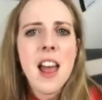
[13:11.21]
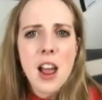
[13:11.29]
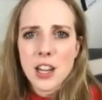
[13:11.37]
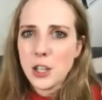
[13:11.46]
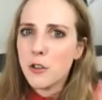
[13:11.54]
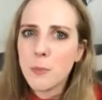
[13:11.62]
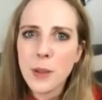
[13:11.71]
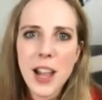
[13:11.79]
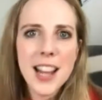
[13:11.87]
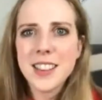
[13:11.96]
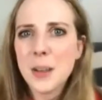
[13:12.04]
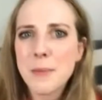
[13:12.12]
you've
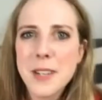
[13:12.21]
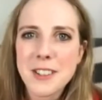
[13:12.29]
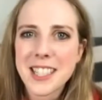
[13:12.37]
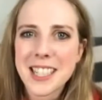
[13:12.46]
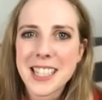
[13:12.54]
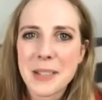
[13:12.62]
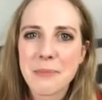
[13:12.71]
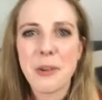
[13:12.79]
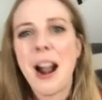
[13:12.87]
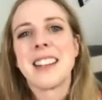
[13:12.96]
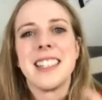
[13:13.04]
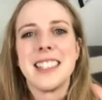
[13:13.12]
played the music in
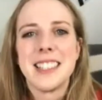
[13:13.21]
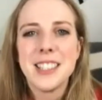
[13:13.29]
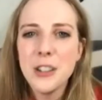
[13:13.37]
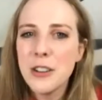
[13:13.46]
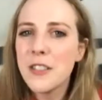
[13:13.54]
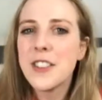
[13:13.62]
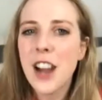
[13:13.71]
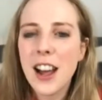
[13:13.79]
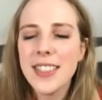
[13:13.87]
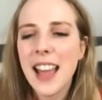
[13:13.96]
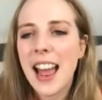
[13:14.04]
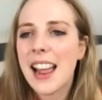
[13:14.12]
practice. You've
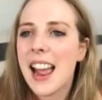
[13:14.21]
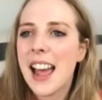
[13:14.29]
done that.